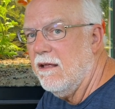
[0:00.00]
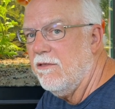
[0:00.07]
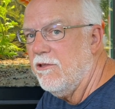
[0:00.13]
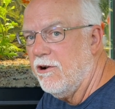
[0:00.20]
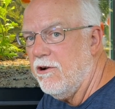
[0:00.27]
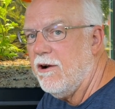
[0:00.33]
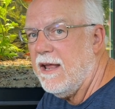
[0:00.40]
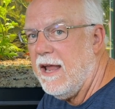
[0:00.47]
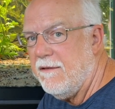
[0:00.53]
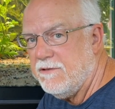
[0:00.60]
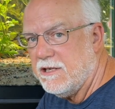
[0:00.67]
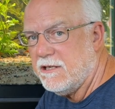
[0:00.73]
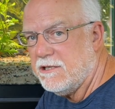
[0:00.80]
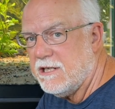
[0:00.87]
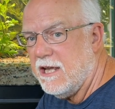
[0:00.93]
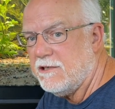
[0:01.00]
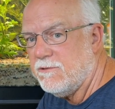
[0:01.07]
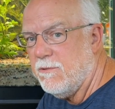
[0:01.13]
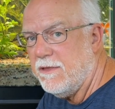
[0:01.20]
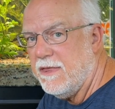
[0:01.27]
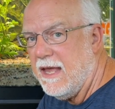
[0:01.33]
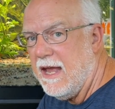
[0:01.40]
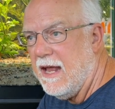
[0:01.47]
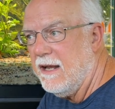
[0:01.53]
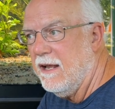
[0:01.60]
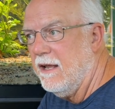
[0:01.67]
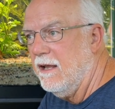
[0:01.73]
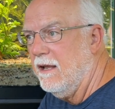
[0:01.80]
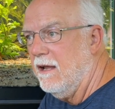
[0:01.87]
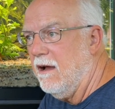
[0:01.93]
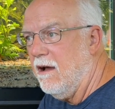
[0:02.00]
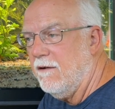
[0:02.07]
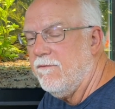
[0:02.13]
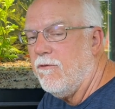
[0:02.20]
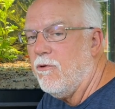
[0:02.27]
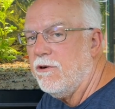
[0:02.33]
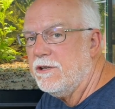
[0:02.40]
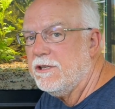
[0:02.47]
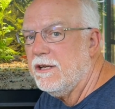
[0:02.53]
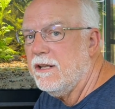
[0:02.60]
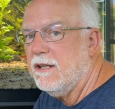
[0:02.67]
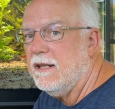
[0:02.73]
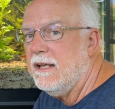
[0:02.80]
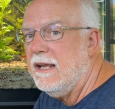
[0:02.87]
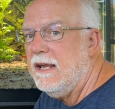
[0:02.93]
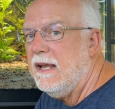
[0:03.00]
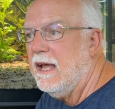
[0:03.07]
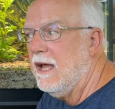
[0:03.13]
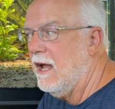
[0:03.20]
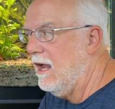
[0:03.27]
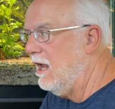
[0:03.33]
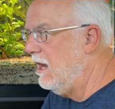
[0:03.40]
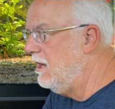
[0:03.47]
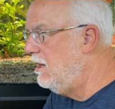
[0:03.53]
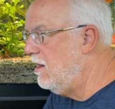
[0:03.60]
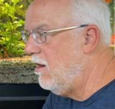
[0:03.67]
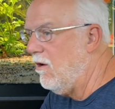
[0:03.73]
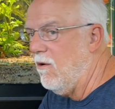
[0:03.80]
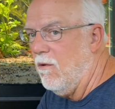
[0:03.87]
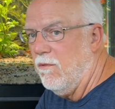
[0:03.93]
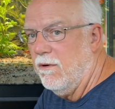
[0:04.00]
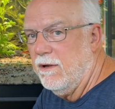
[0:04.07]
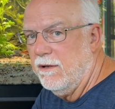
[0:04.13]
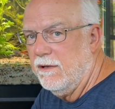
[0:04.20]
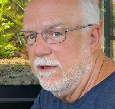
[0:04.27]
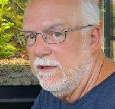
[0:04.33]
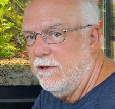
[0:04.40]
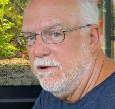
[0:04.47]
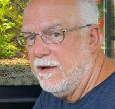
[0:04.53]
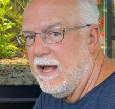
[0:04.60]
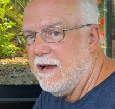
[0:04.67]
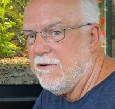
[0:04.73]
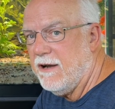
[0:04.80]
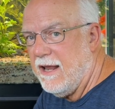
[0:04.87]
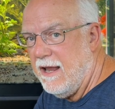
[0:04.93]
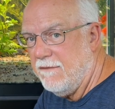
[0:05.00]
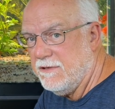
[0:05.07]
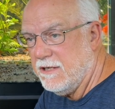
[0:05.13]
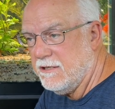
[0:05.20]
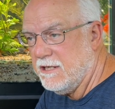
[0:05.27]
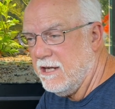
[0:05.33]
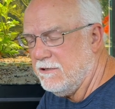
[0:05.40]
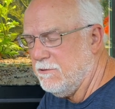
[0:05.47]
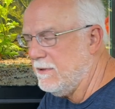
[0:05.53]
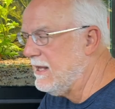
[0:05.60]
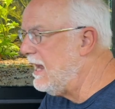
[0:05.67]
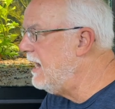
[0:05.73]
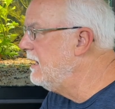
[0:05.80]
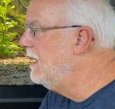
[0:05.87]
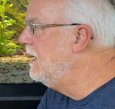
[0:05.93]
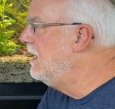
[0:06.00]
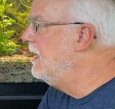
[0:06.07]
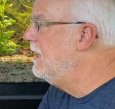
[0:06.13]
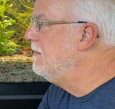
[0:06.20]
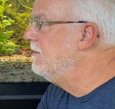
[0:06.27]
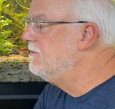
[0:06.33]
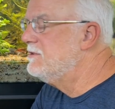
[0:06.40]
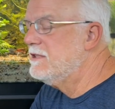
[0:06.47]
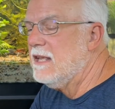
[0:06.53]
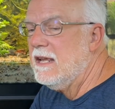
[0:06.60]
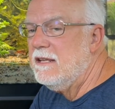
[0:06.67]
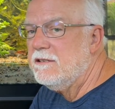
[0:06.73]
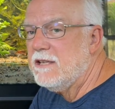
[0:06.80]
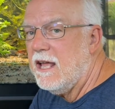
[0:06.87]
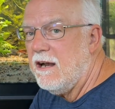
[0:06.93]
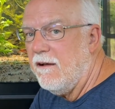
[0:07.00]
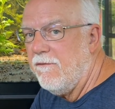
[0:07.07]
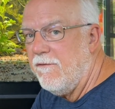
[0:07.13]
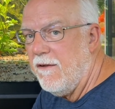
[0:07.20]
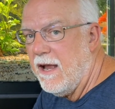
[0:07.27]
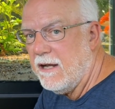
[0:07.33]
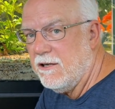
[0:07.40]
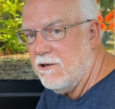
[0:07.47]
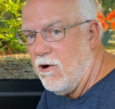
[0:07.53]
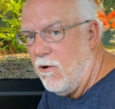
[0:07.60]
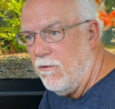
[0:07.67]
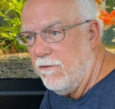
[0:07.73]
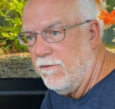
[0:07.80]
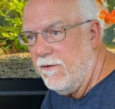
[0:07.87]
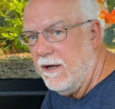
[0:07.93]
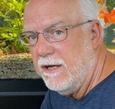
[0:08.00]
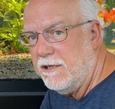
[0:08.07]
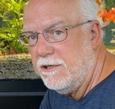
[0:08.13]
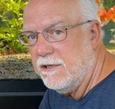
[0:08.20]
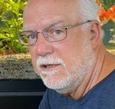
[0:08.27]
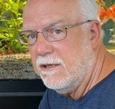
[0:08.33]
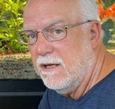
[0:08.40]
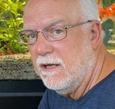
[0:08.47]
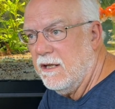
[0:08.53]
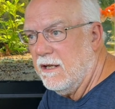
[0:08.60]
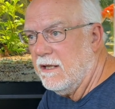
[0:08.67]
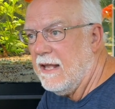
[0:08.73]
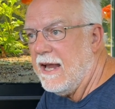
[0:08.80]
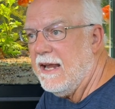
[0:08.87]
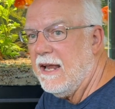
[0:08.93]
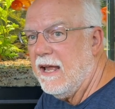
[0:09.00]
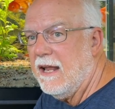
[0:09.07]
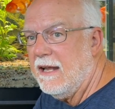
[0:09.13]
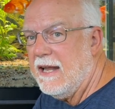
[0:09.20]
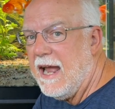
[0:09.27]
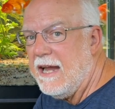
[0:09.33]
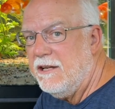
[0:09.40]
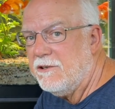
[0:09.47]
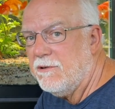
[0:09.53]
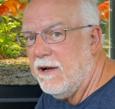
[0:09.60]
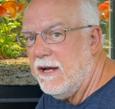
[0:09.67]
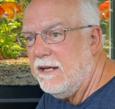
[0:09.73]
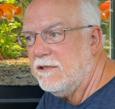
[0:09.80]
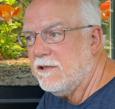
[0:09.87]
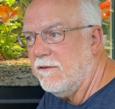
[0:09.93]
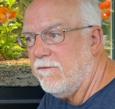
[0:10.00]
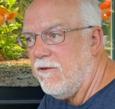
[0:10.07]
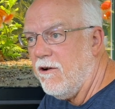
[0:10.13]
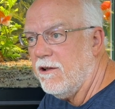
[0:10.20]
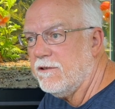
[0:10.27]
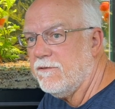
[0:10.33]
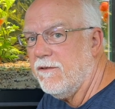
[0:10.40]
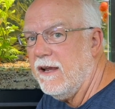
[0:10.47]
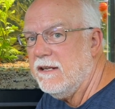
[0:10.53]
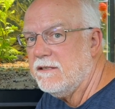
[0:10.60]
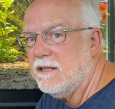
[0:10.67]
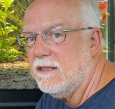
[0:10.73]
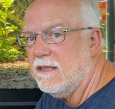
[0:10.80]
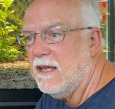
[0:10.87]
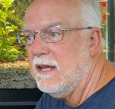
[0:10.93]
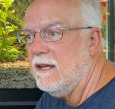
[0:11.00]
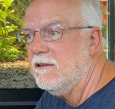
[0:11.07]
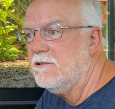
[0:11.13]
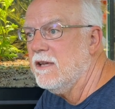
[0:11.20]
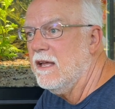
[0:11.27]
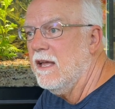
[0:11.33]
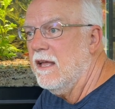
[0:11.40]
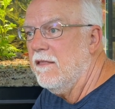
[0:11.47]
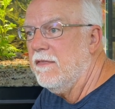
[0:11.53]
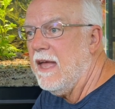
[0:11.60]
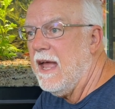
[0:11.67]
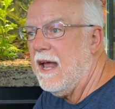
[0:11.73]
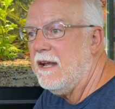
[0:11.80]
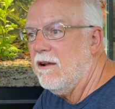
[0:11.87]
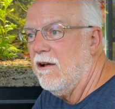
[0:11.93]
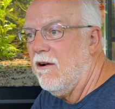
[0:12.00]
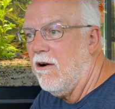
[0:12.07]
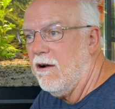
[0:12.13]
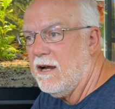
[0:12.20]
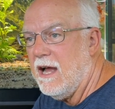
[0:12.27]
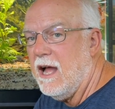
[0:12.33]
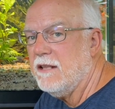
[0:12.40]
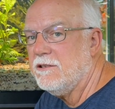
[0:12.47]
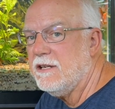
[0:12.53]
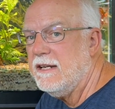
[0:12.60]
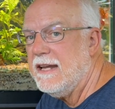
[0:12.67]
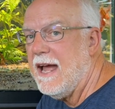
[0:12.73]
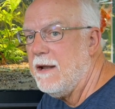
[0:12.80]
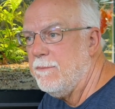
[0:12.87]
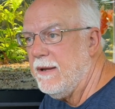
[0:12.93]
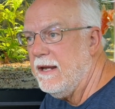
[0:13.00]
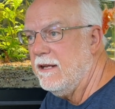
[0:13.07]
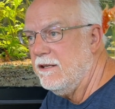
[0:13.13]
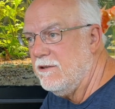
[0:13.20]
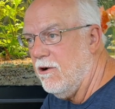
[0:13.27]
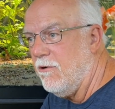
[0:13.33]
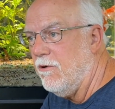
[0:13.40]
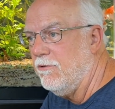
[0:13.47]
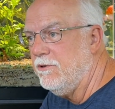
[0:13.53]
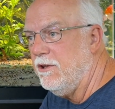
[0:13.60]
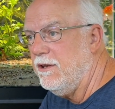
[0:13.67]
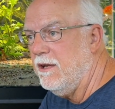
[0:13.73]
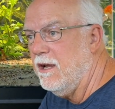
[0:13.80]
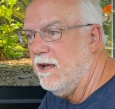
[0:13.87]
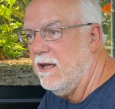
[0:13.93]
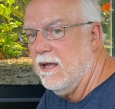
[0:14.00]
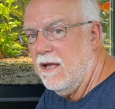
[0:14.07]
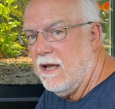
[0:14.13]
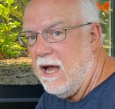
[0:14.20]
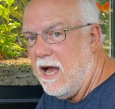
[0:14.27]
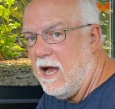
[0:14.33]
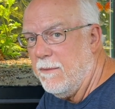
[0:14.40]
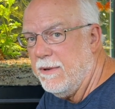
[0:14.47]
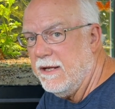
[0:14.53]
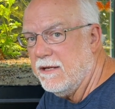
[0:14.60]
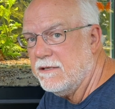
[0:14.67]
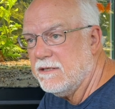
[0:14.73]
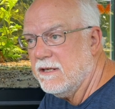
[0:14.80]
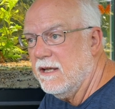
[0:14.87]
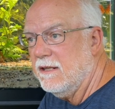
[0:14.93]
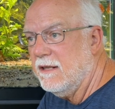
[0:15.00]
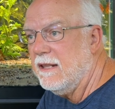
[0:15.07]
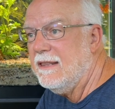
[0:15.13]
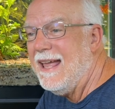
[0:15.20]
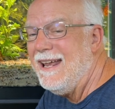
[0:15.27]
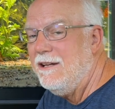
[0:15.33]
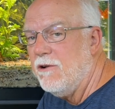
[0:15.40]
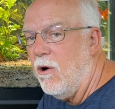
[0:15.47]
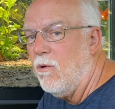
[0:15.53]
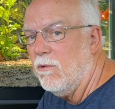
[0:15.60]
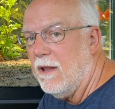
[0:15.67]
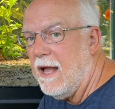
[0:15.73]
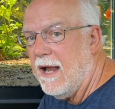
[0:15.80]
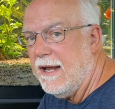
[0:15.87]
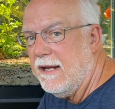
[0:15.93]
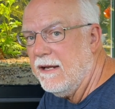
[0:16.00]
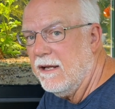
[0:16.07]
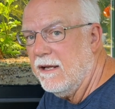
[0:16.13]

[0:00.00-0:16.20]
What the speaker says: they're going to have success with that. Unfortunately, no, you're not going to have success with that. There's things that affect goldfish, like nitrates and phosphates and things that are constantly not being told to the hobbyists that they don't like